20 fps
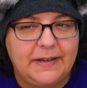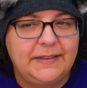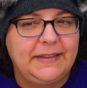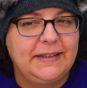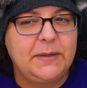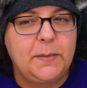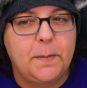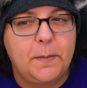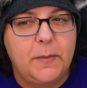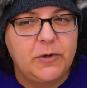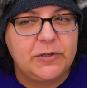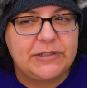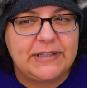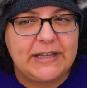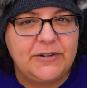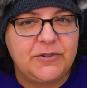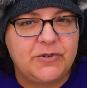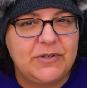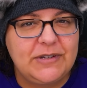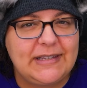I think the most
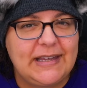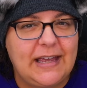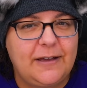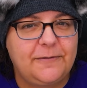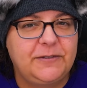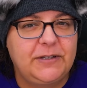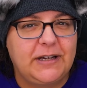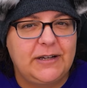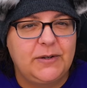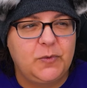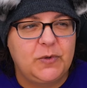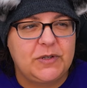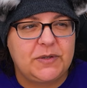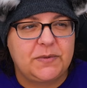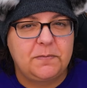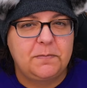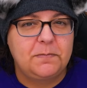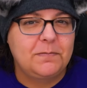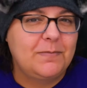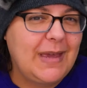entries I have done was
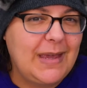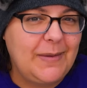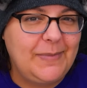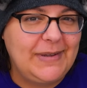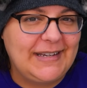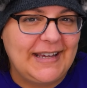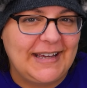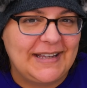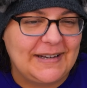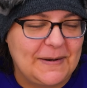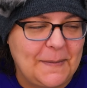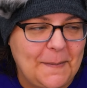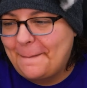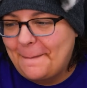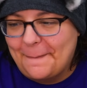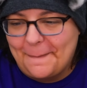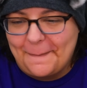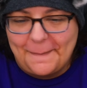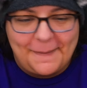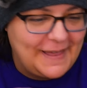maybe ten.
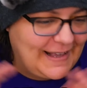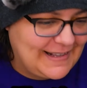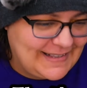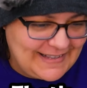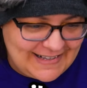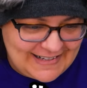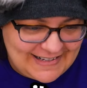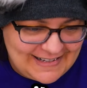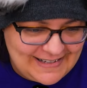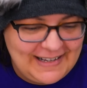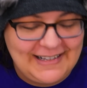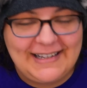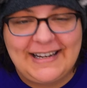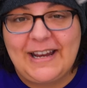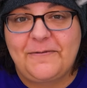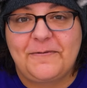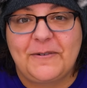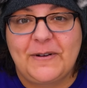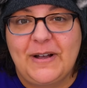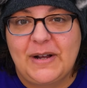That's it. And then
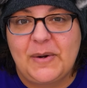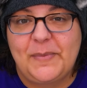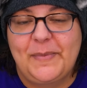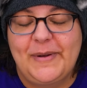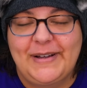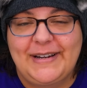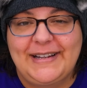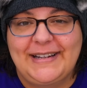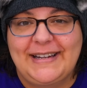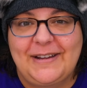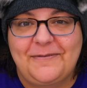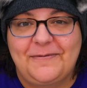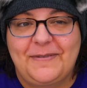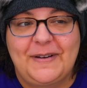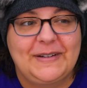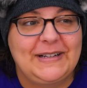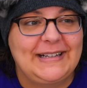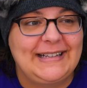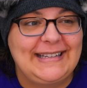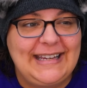I forgot about it and
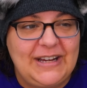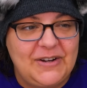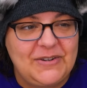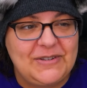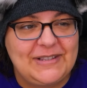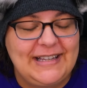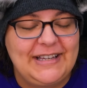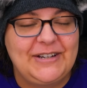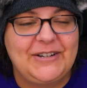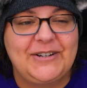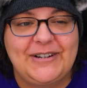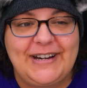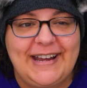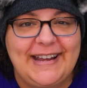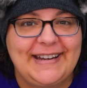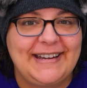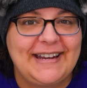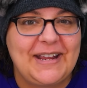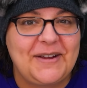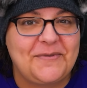found it years later,
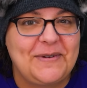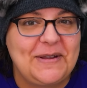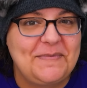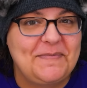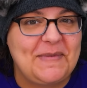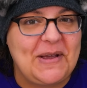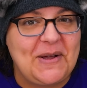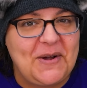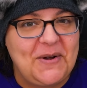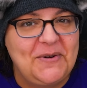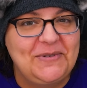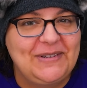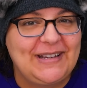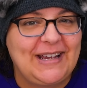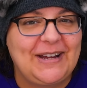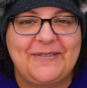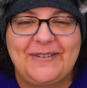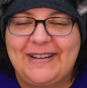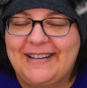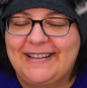and then I read my own
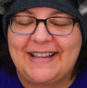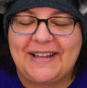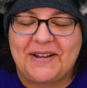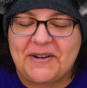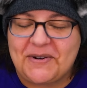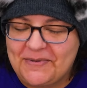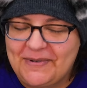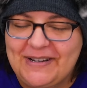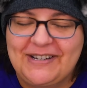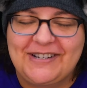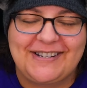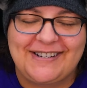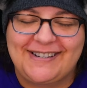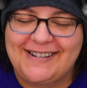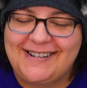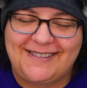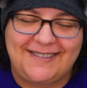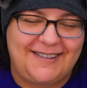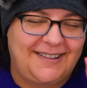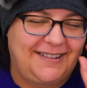diary and I cringed
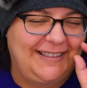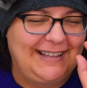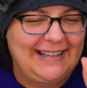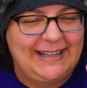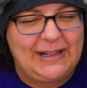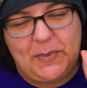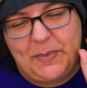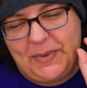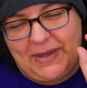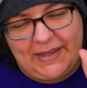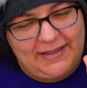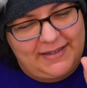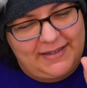just a little bit.